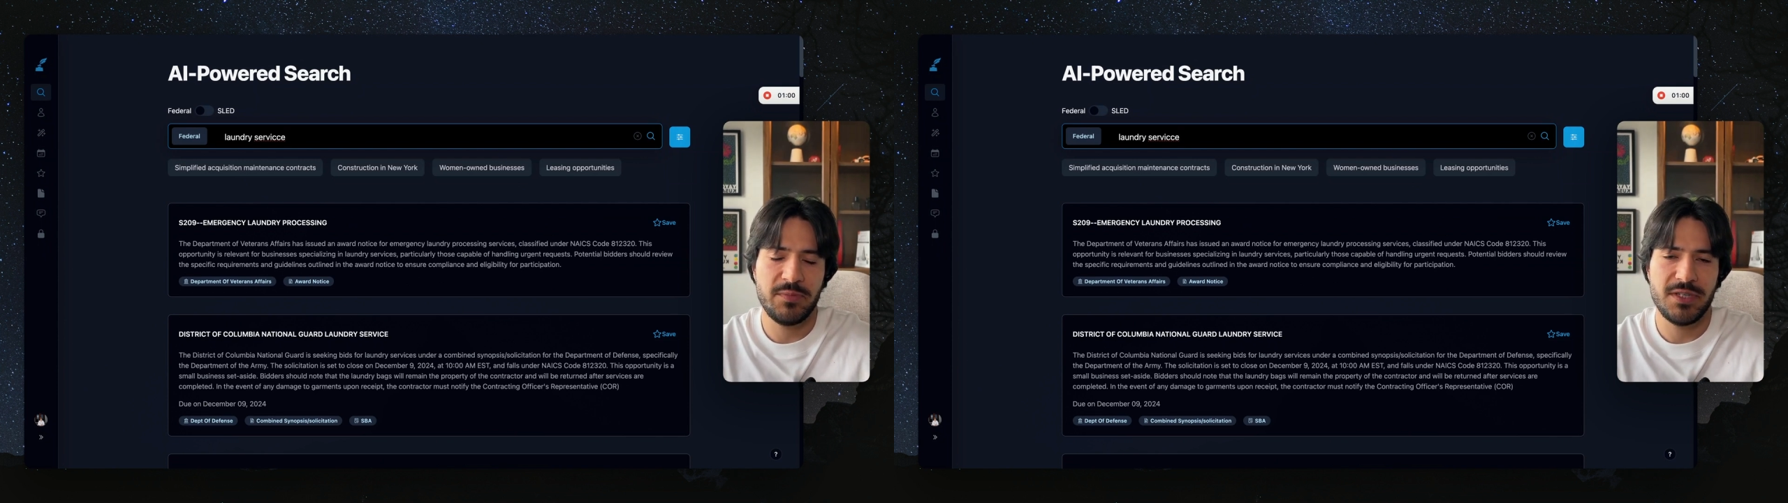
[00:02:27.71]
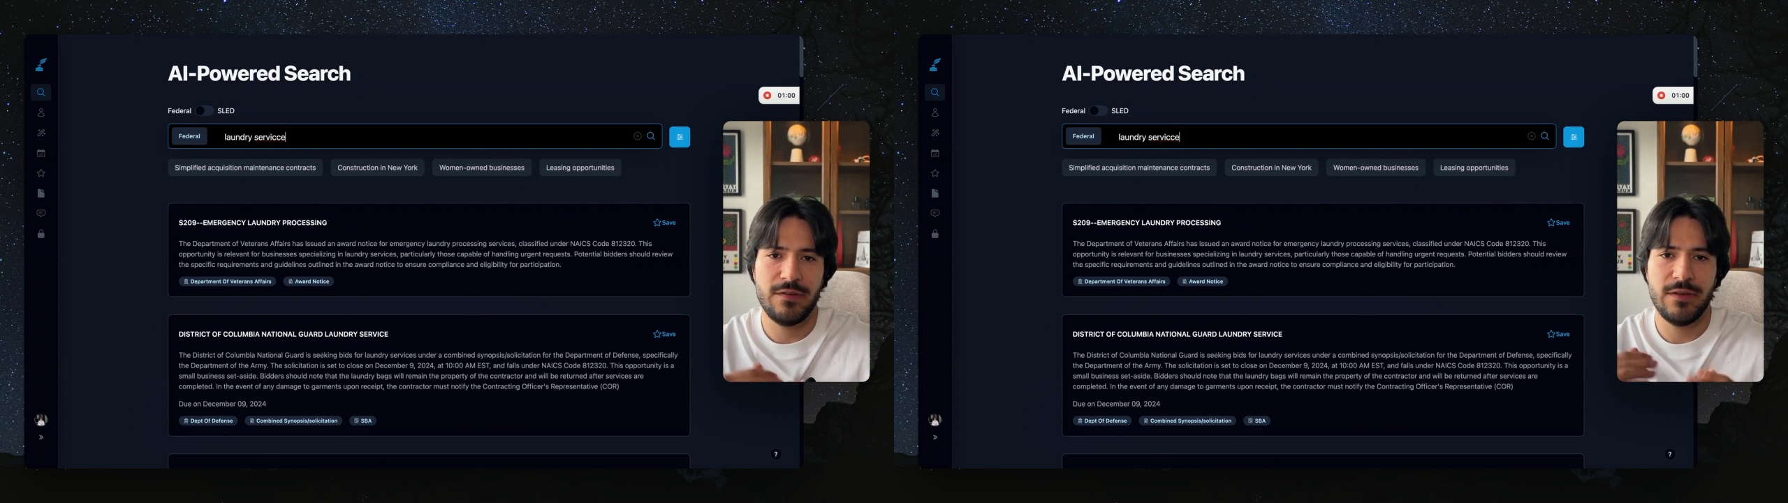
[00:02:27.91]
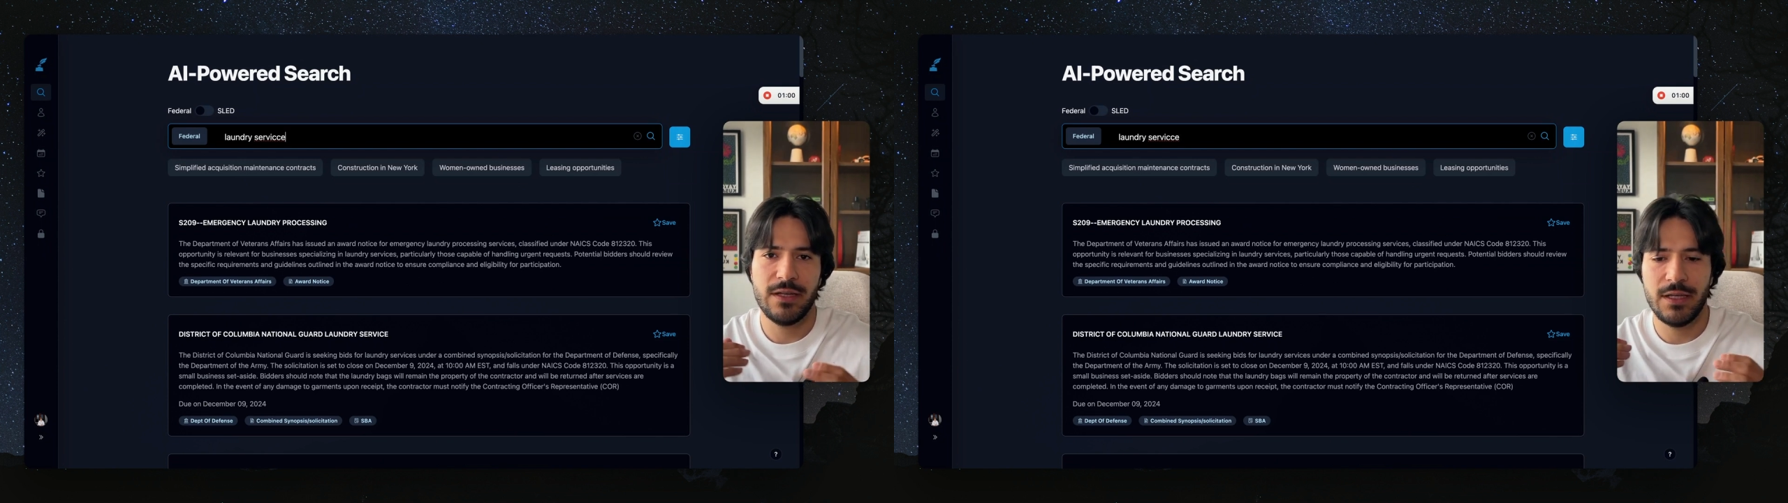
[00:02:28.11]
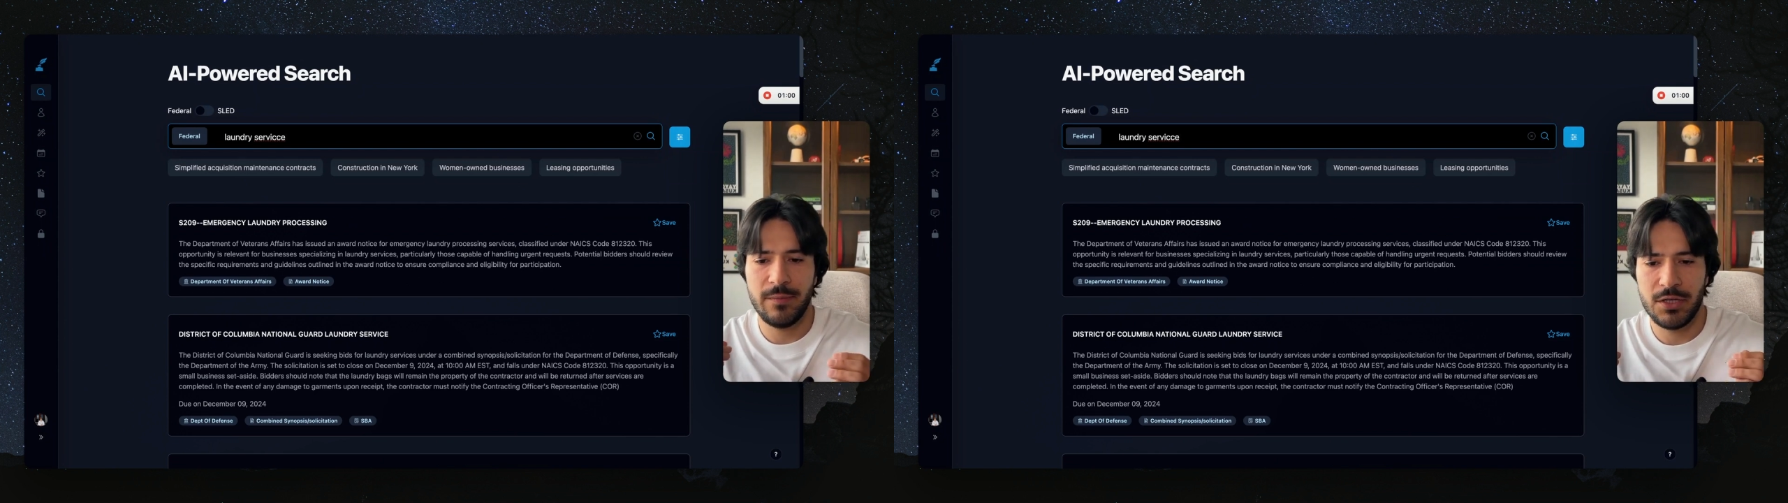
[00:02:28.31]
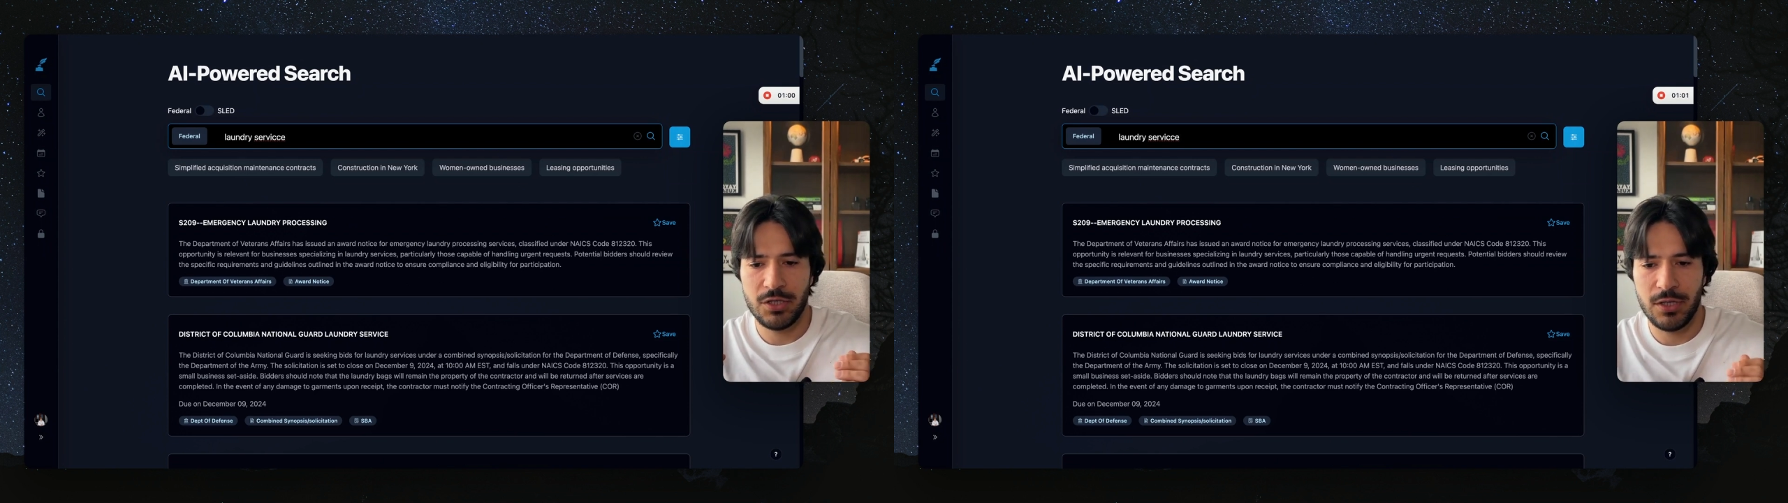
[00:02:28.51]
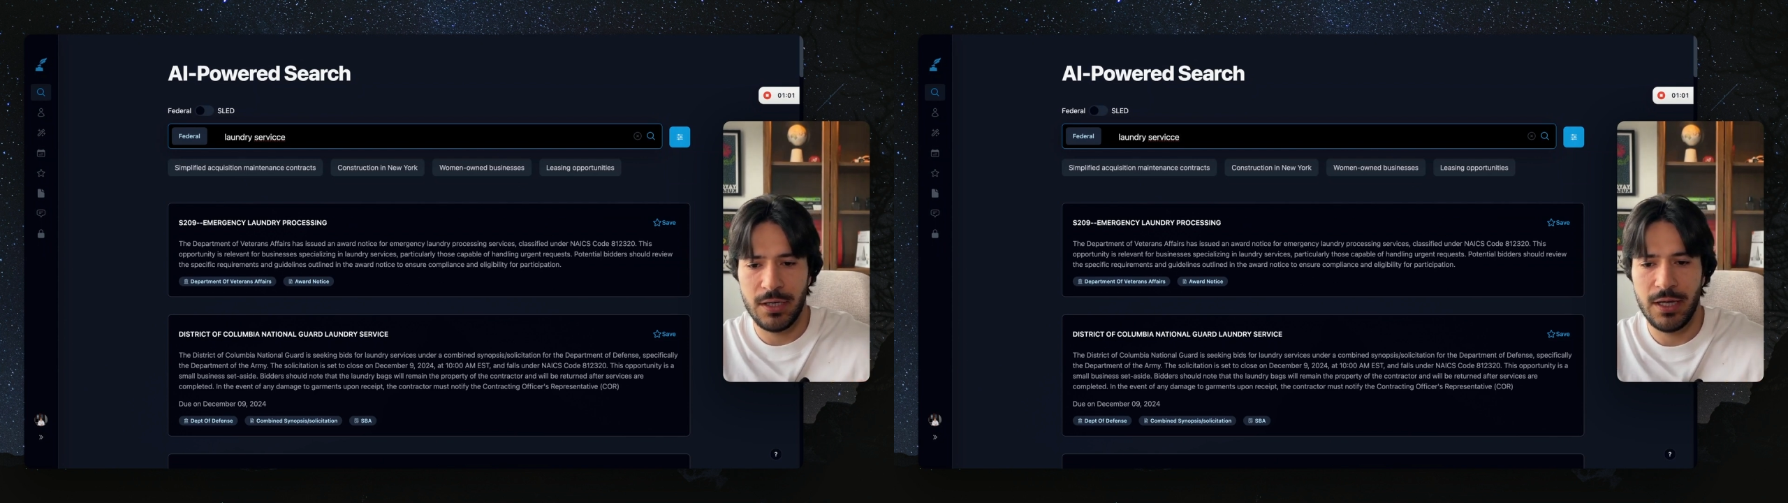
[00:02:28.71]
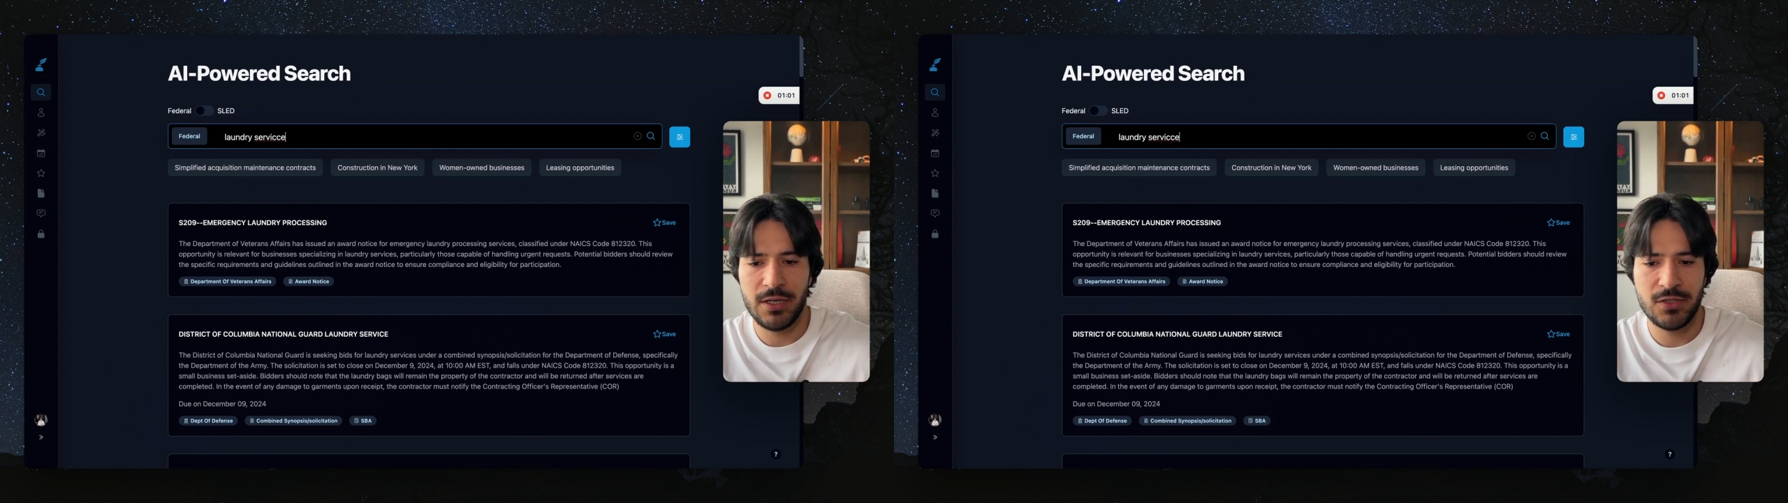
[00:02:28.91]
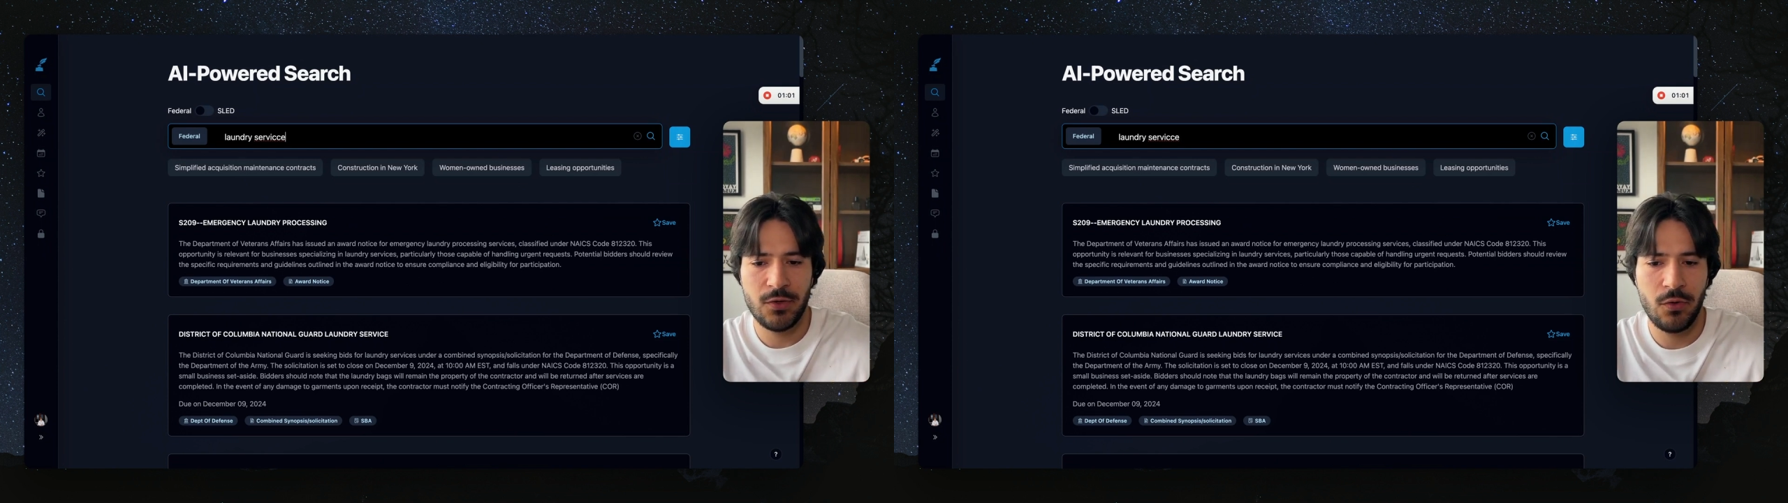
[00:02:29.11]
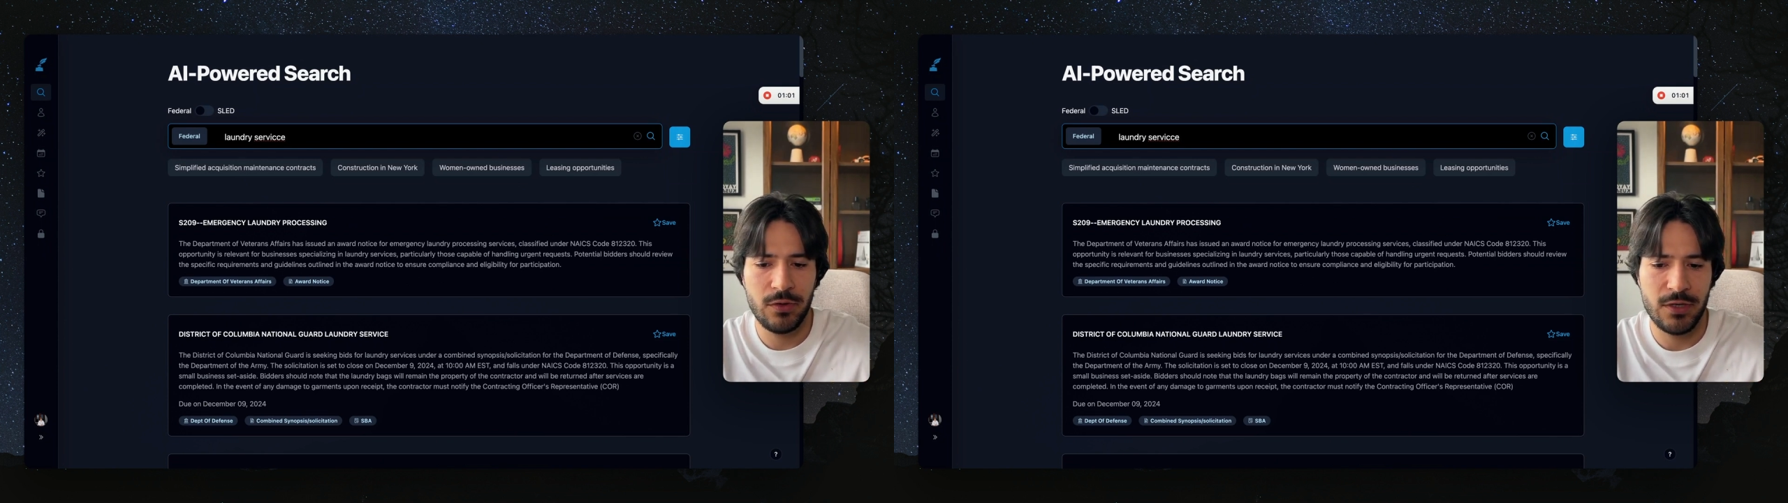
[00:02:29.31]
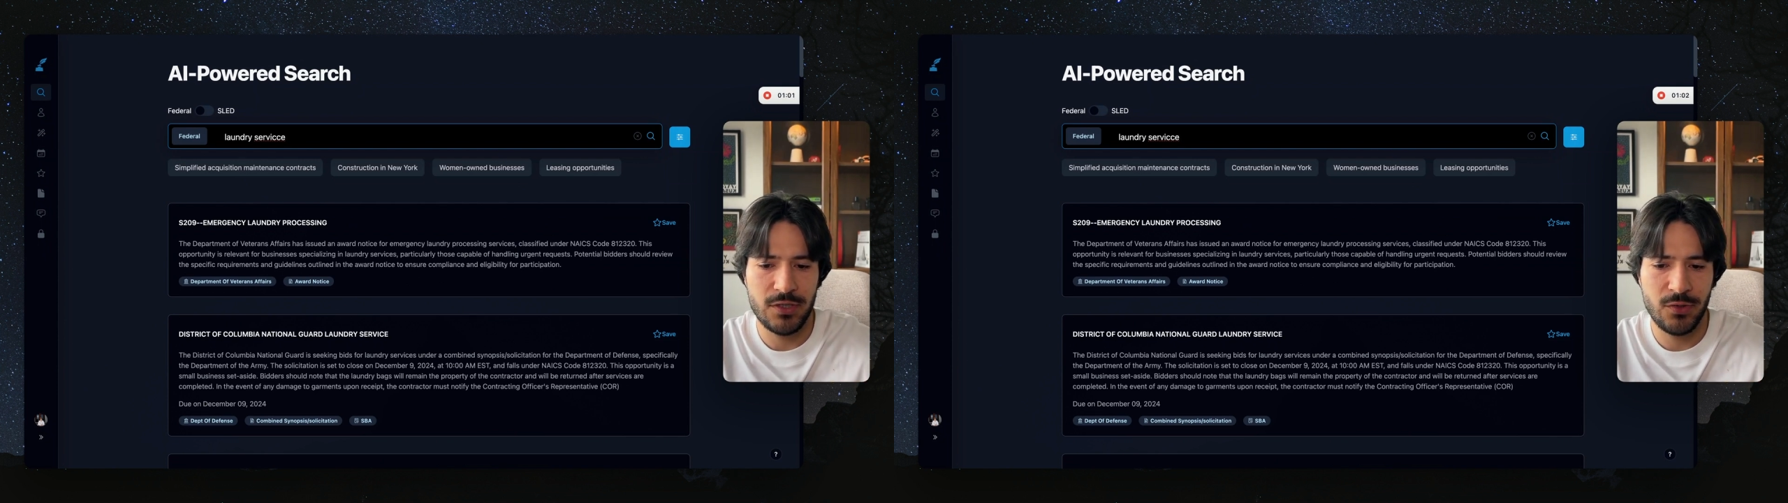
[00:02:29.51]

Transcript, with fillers: specifically mention an X code.